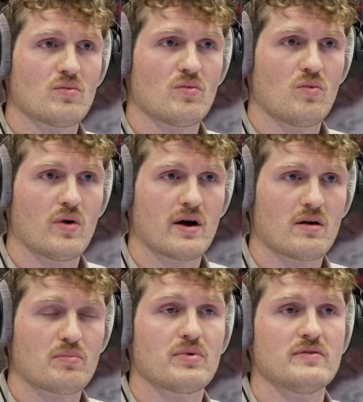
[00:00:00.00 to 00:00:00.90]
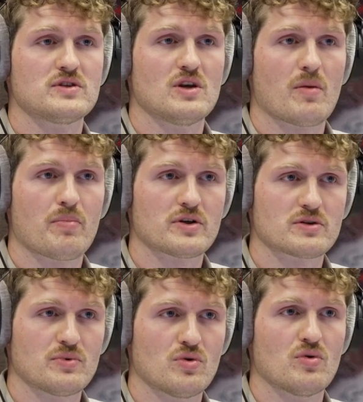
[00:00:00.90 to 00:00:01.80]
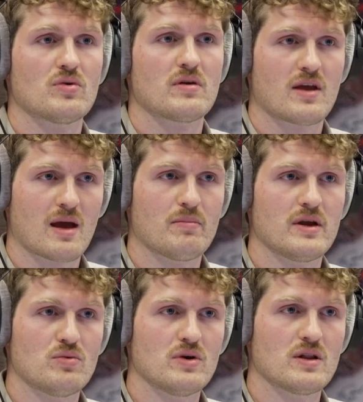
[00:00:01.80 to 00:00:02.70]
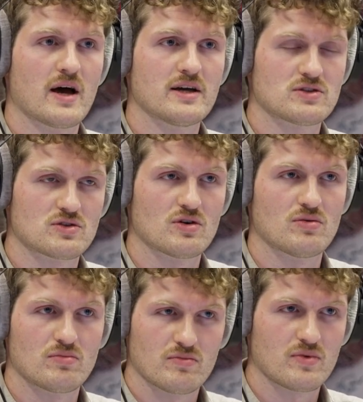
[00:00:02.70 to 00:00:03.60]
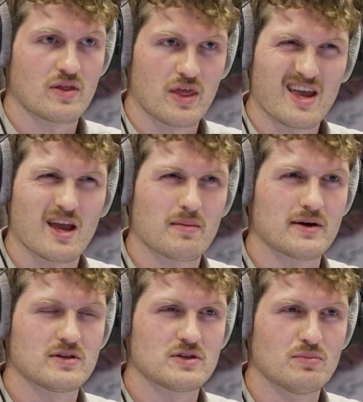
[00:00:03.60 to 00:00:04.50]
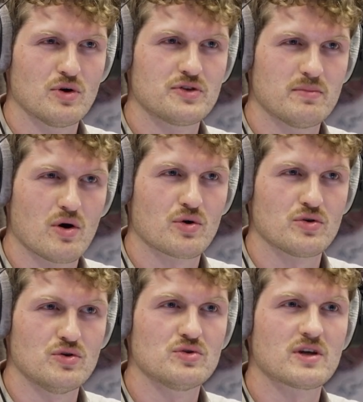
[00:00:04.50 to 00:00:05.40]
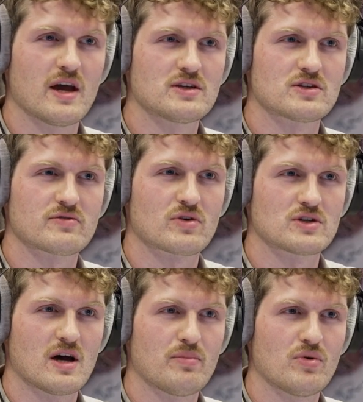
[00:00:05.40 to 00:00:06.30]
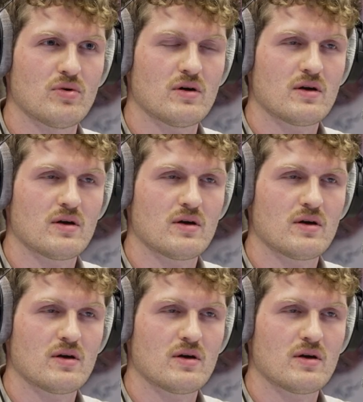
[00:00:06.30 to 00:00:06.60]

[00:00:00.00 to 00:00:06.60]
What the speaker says: where previously not possible can be realized. So thinking about these multimodal use cases, for example.